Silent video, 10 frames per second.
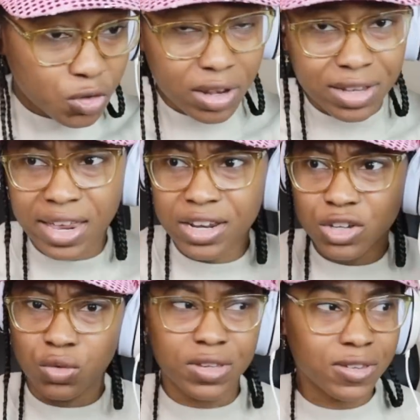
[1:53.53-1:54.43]
all, let's get
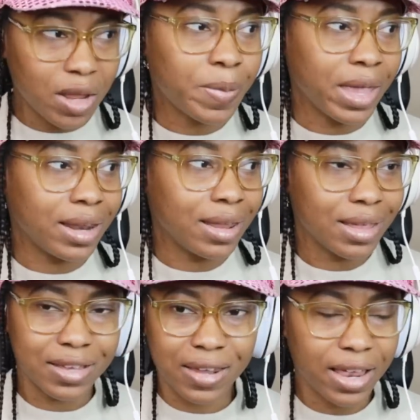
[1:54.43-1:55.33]
into the snippet
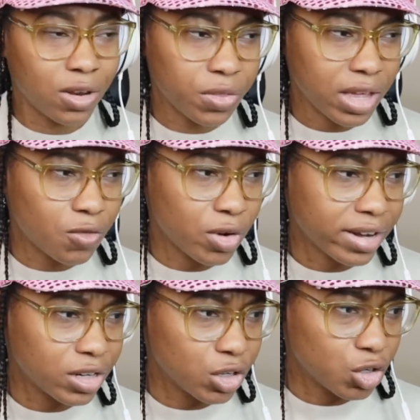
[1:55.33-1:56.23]
because I don't think I've
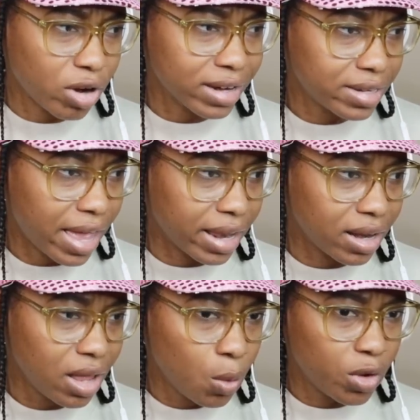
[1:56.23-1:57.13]
reacted to track
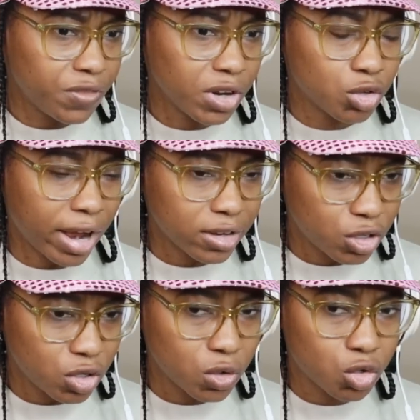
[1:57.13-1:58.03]
10. We've done track
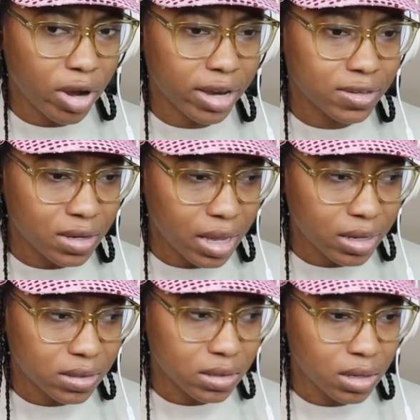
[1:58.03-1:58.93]
2, track
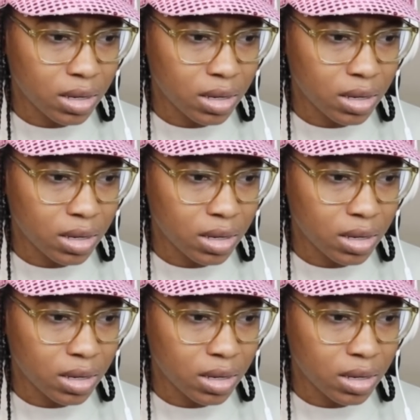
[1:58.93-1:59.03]
6,